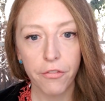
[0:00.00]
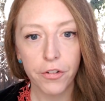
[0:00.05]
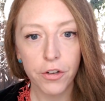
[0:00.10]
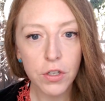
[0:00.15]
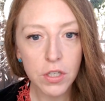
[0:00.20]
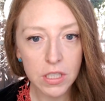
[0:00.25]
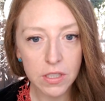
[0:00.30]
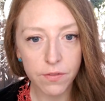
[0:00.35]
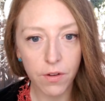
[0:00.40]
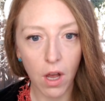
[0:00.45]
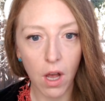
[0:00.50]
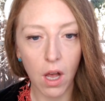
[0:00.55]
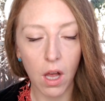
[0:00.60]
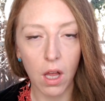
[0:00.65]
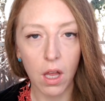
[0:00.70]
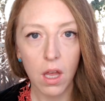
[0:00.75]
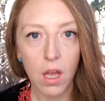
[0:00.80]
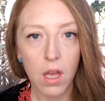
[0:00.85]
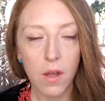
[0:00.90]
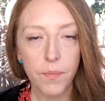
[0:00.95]
first of
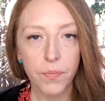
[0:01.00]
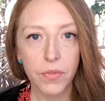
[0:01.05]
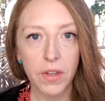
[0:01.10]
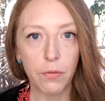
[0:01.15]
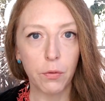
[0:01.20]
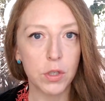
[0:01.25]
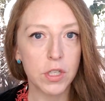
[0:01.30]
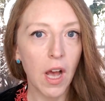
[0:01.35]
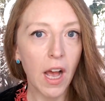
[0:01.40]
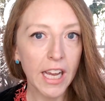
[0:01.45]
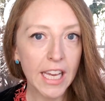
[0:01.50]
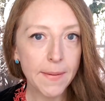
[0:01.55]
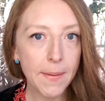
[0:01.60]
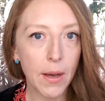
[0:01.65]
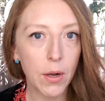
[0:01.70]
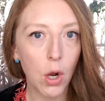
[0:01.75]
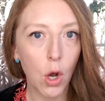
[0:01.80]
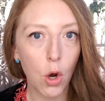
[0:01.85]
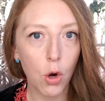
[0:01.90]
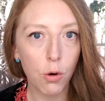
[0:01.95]
all, we're talking
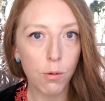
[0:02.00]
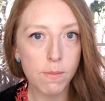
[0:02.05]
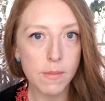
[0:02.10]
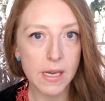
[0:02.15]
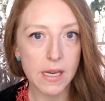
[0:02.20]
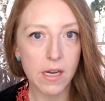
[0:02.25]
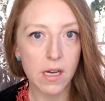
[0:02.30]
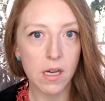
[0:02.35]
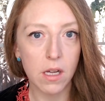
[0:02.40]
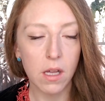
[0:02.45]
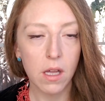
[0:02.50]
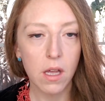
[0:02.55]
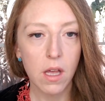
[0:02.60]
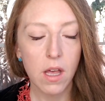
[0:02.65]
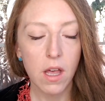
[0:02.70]
about oatmeal.